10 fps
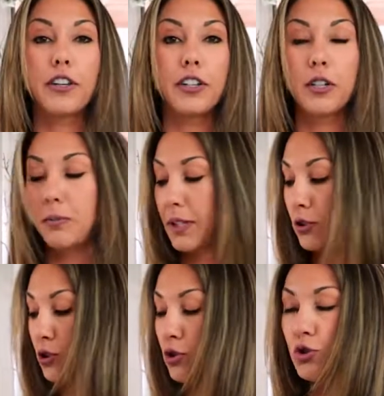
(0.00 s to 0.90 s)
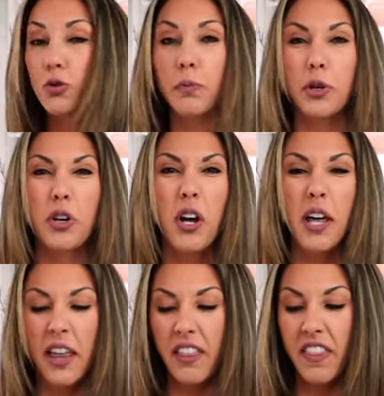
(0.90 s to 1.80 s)
they're gonna be super
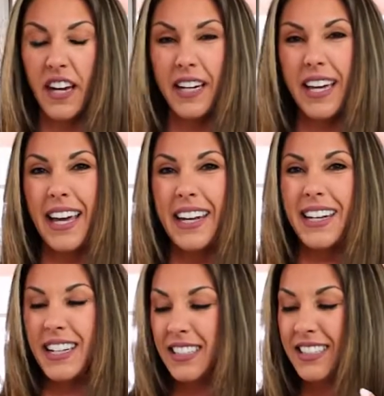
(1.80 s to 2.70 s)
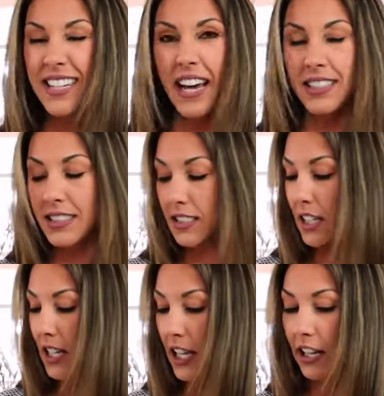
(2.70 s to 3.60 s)
thick and dense.
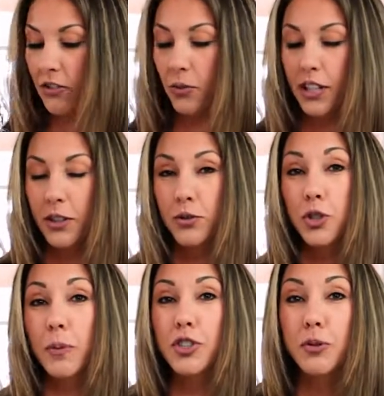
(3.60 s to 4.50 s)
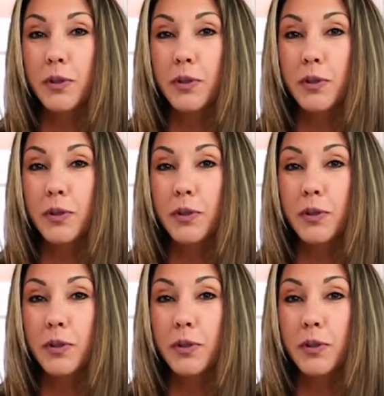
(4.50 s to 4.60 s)
If we use too much